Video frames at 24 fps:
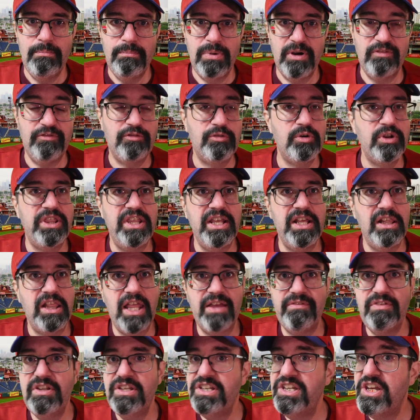But for the
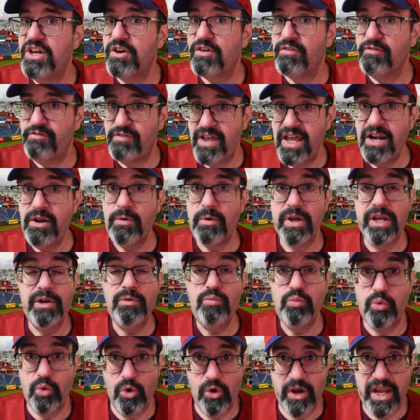11-year veteran
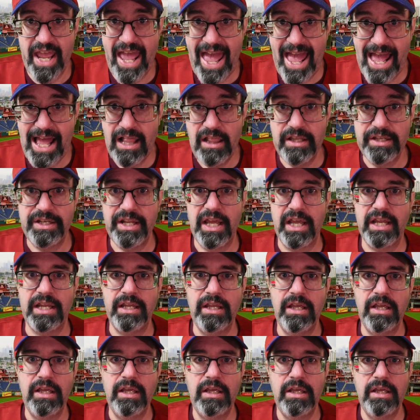Roy Halladay,
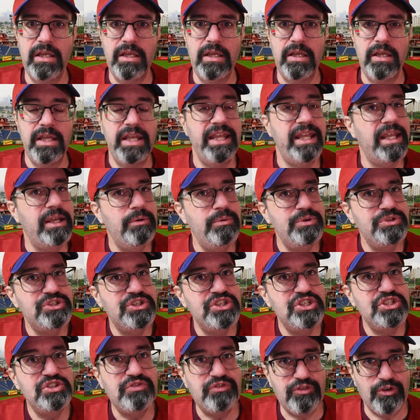it was
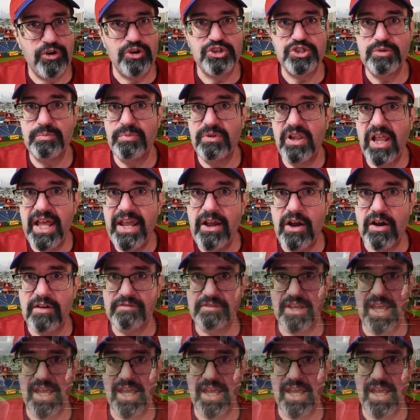his first playoff